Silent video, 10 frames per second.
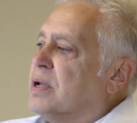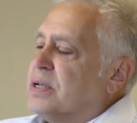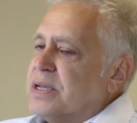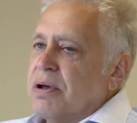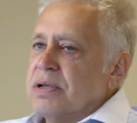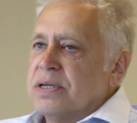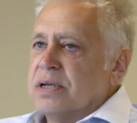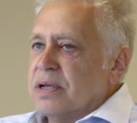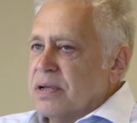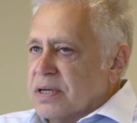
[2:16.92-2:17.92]
So
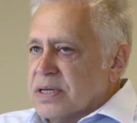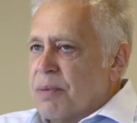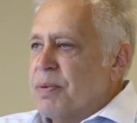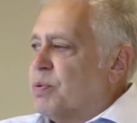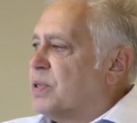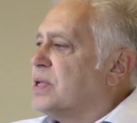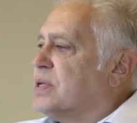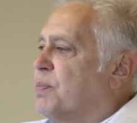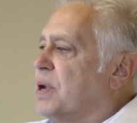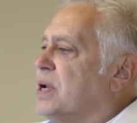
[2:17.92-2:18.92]
as someone with
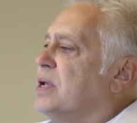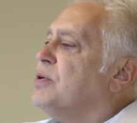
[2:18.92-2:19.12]
disability